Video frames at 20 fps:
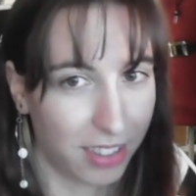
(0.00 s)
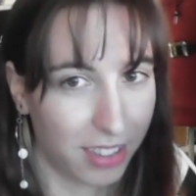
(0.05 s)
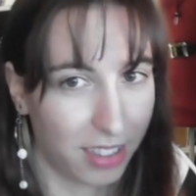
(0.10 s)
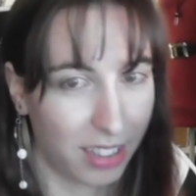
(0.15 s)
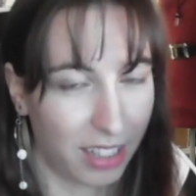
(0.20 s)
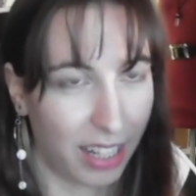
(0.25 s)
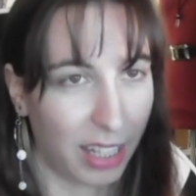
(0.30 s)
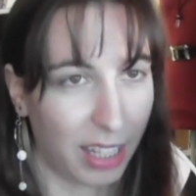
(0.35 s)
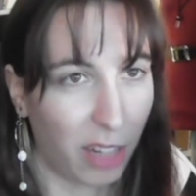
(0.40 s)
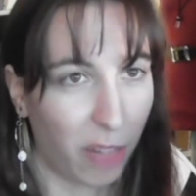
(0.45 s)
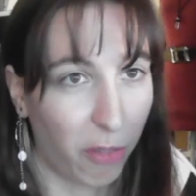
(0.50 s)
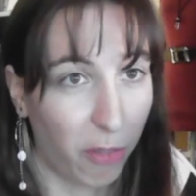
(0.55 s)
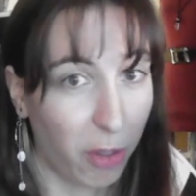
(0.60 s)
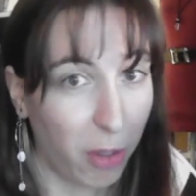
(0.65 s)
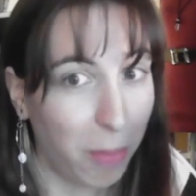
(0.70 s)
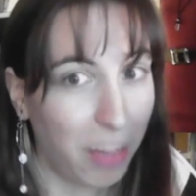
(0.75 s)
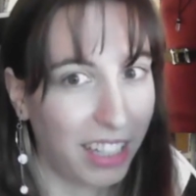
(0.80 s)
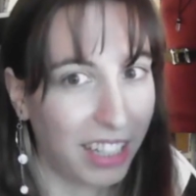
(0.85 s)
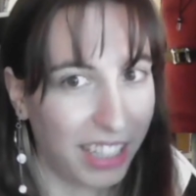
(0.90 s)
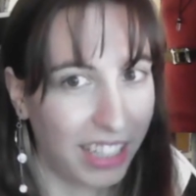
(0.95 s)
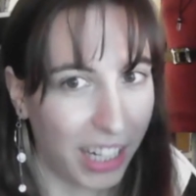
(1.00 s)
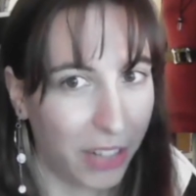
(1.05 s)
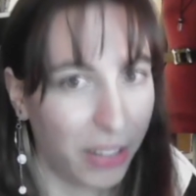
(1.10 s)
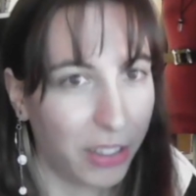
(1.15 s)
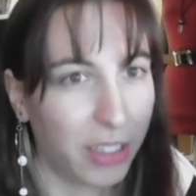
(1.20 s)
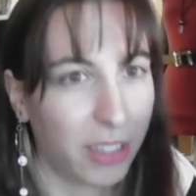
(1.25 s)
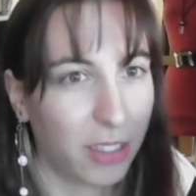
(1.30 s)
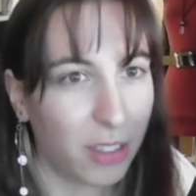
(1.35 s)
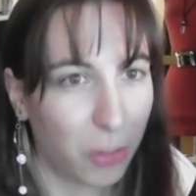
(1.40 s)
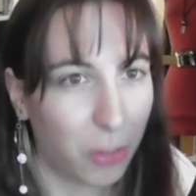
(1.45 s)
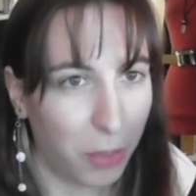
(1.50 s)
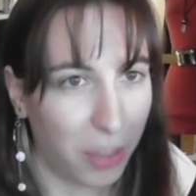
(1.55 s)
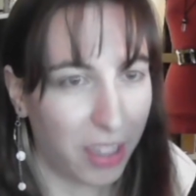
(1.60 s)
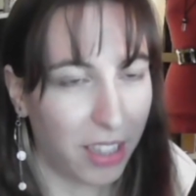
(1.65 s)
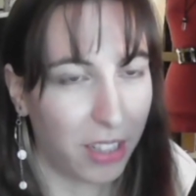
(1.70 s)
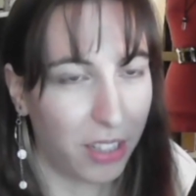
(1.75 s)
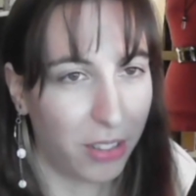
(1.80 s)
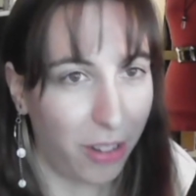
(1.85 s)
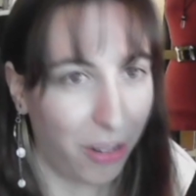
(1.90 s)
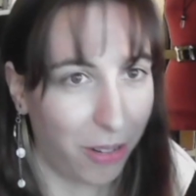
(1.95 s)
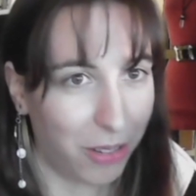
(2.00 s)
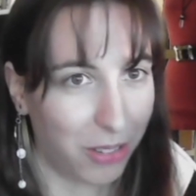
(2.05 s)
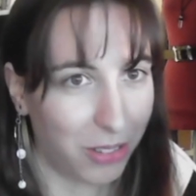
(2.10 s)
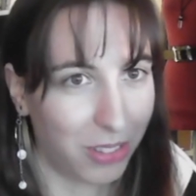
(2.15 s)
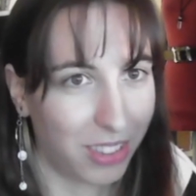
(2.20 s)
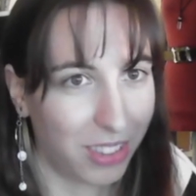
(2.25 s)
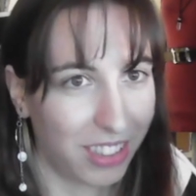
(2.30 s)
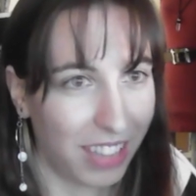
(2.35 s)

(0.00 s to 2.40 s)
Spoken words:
Like female characters with trousers.